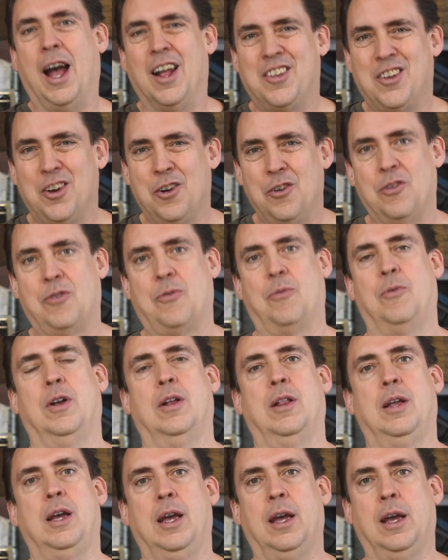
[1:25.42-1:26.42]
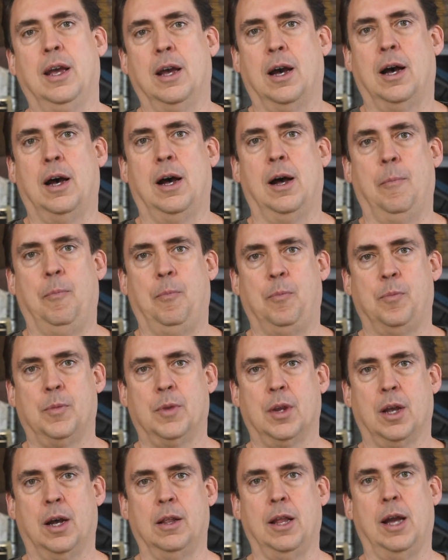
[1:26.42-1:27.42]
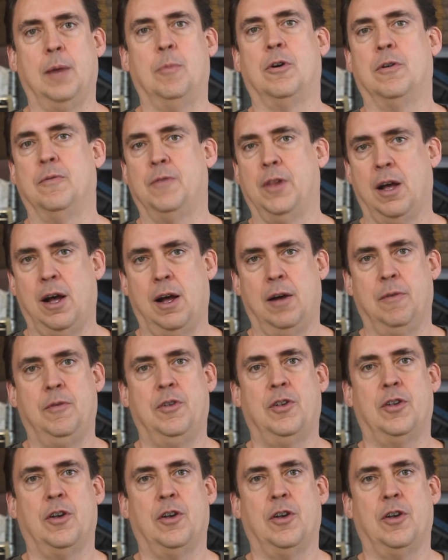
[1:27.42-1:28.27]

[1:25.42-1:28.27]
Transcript: Etto's really a labor of love.